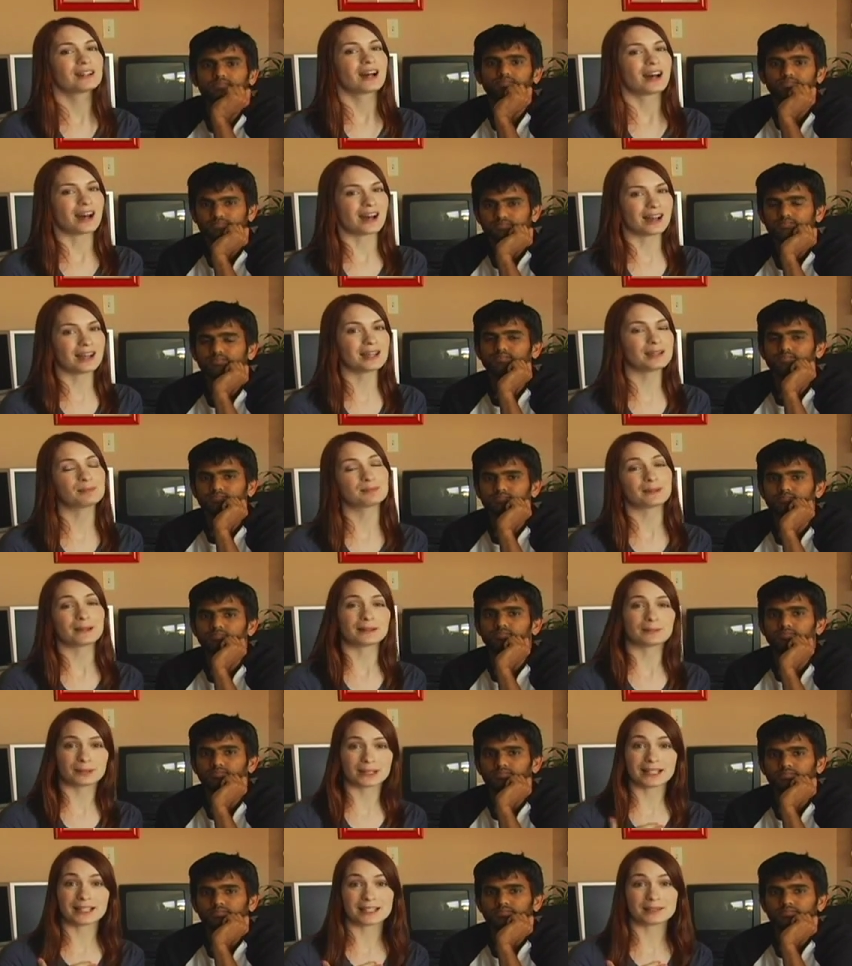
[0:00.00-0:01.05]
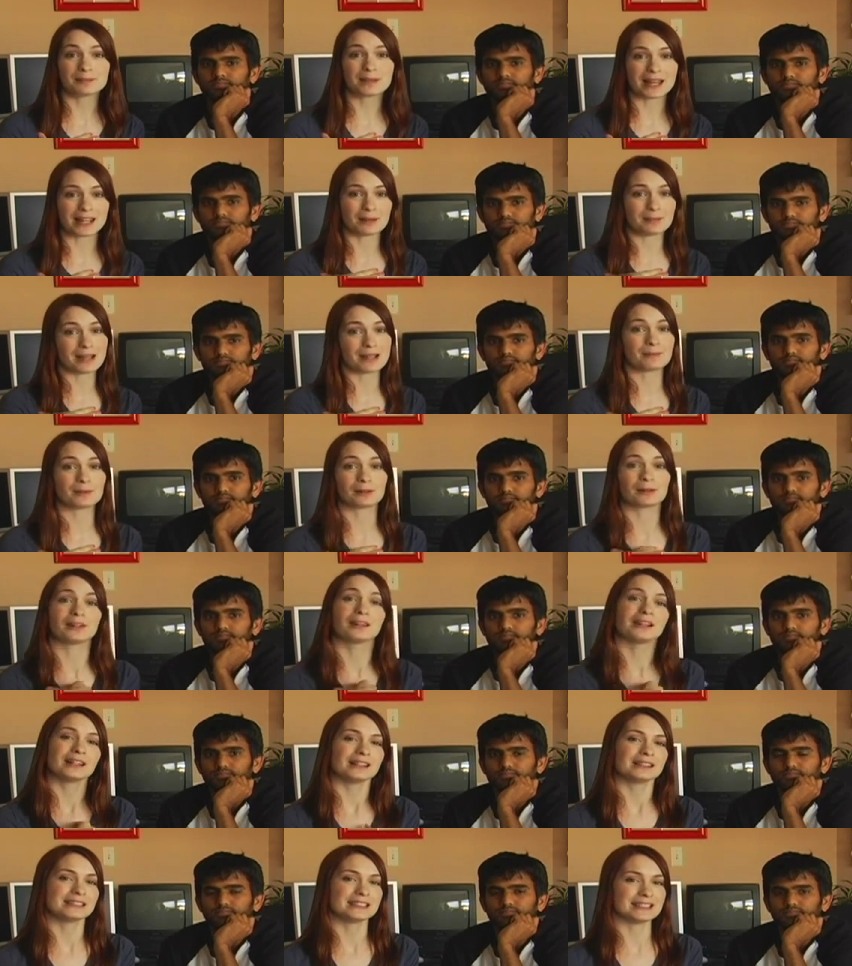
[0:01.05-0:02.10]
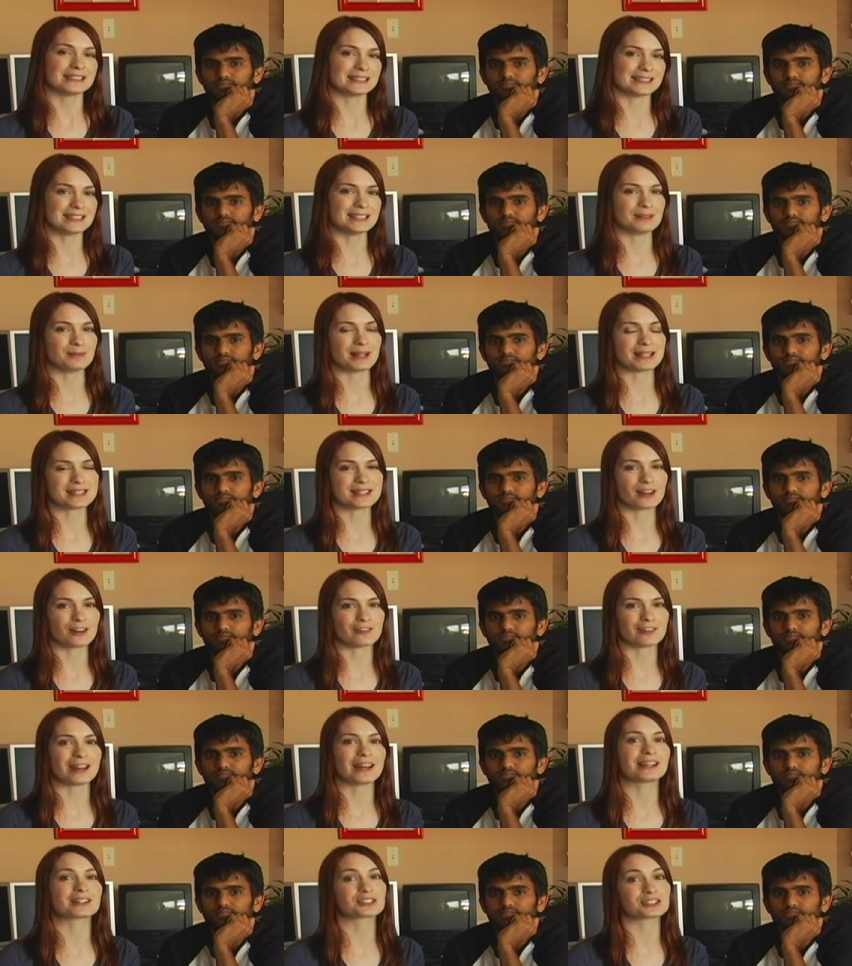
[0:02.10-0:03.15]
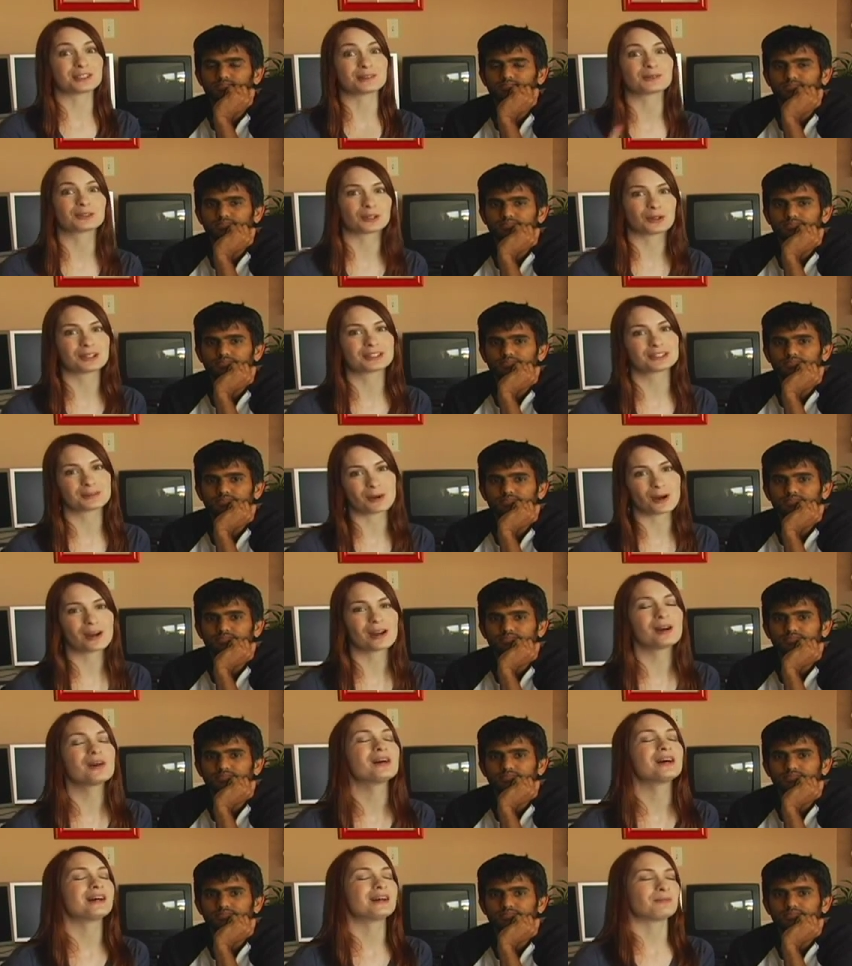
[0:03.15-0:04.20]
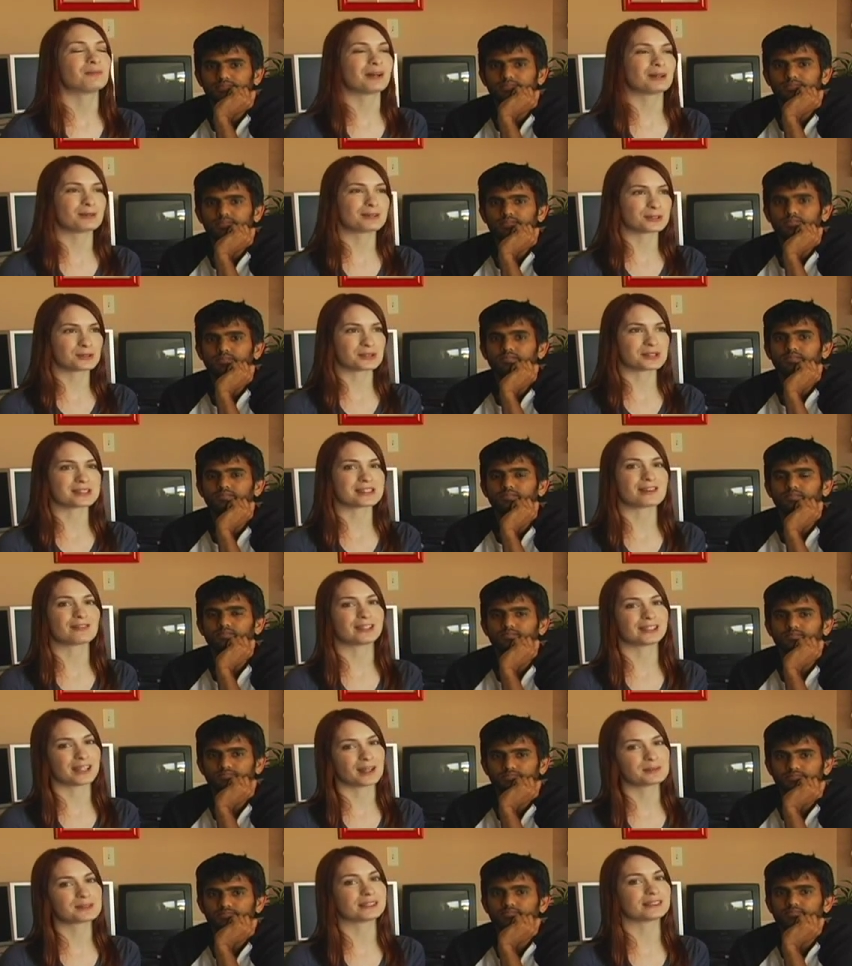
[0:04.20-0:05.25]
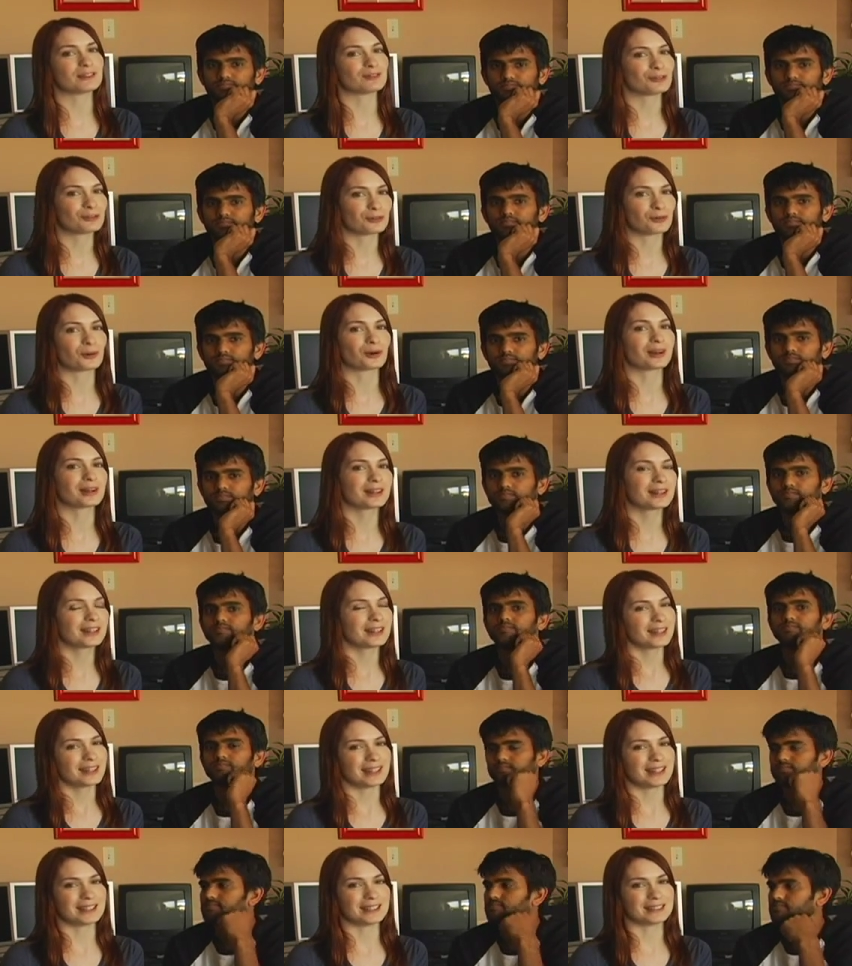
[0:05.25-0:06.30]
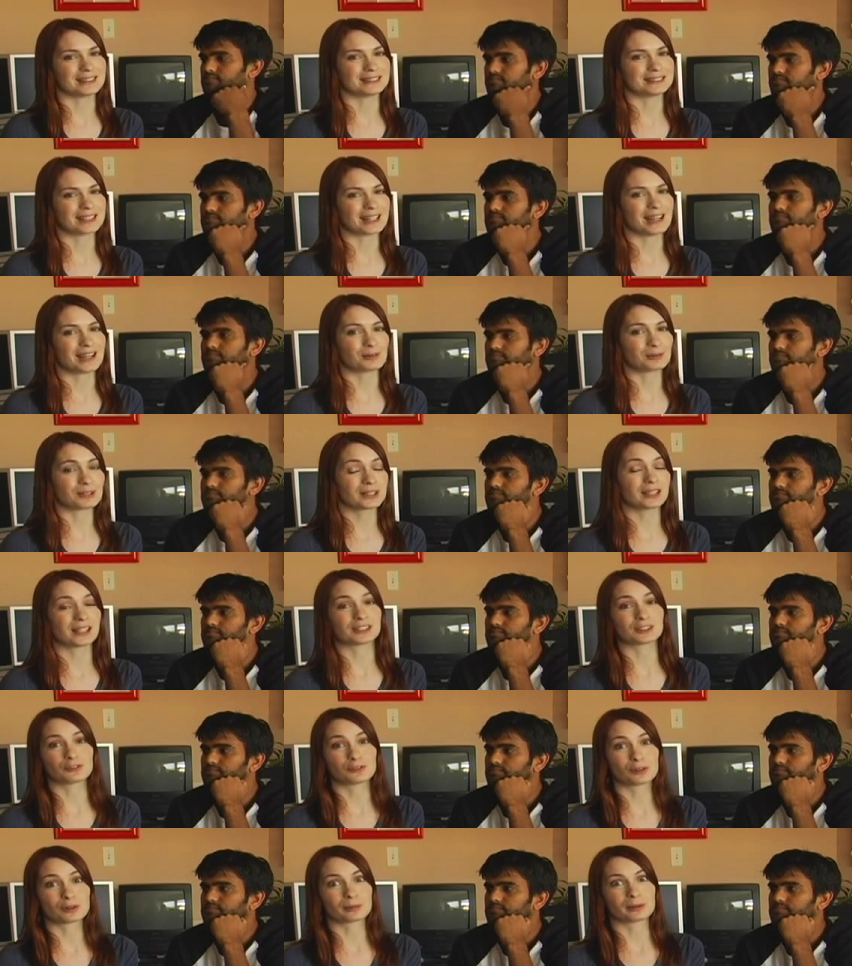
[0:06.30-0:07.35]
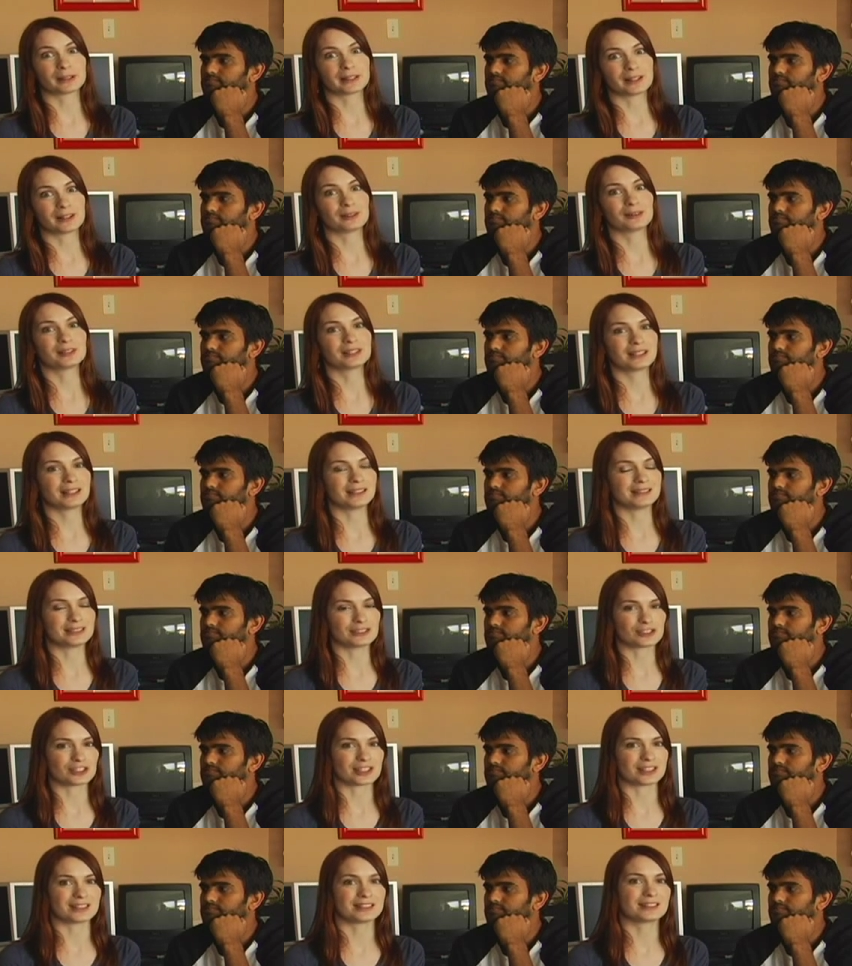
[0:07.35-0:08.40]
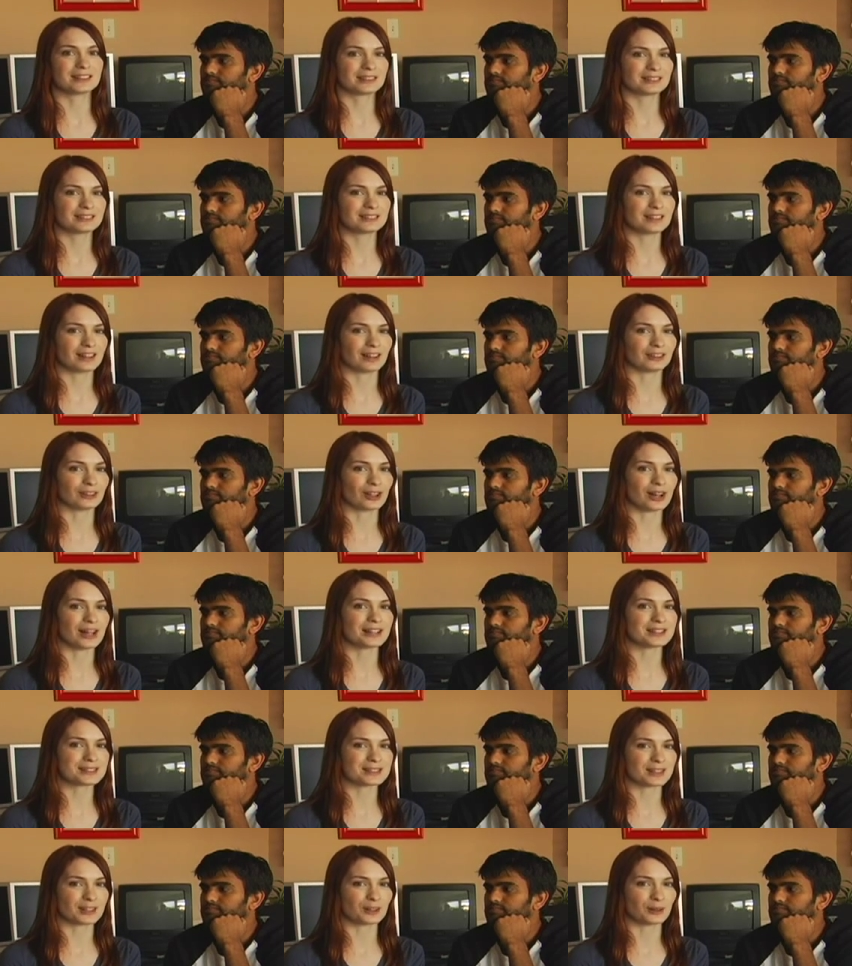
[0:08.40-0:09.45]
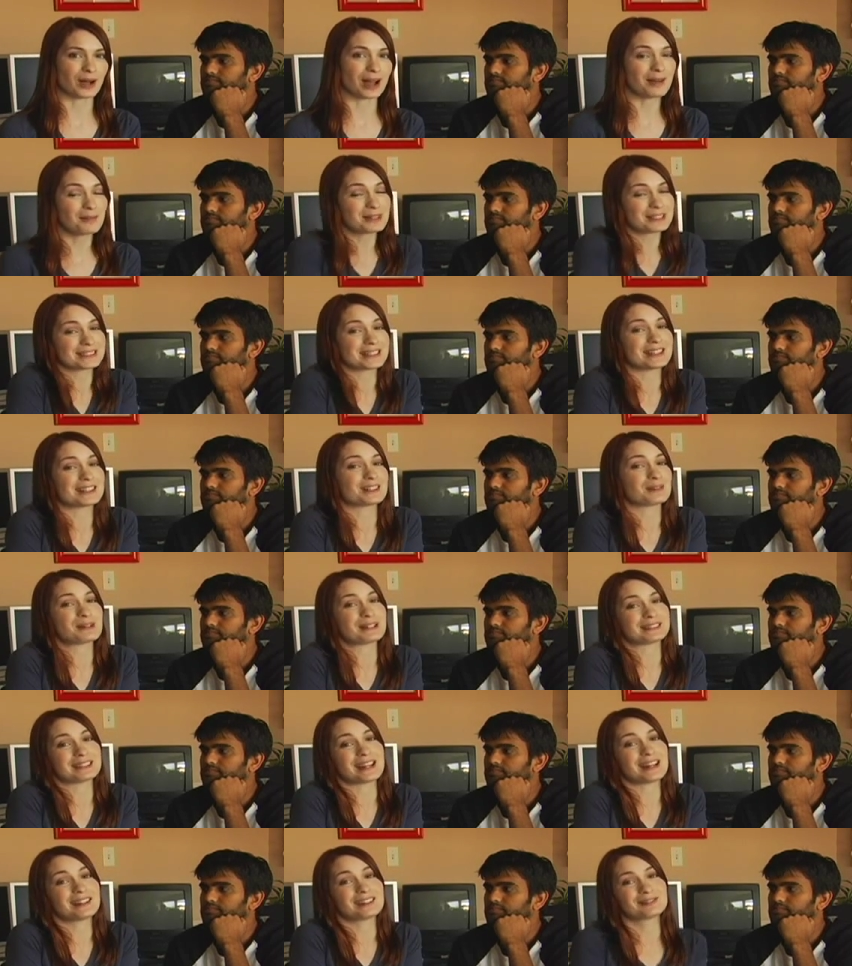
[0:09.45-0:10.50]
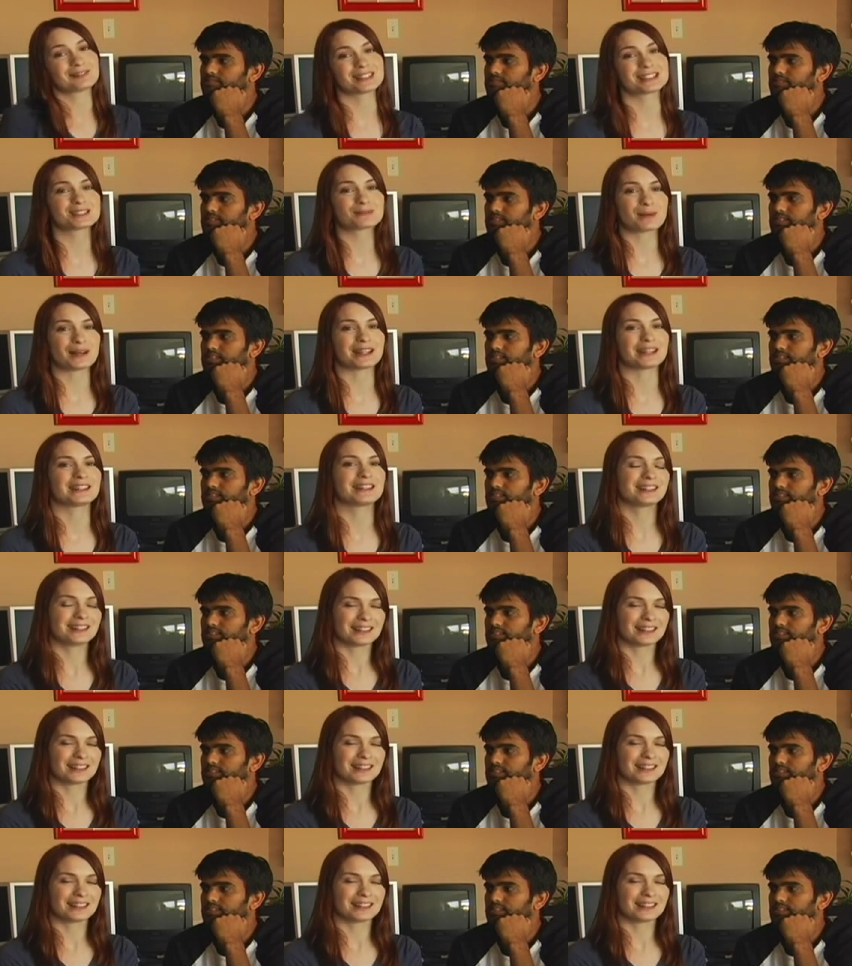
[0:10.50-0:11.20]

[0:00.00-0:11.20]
Speaker 1: I pl play pen and paper D and D myself. I actually am going tomorrow. My wizard is leveling up to level four, and uh, I really like the four point oh edition a lot, so I'm excited about that. It's my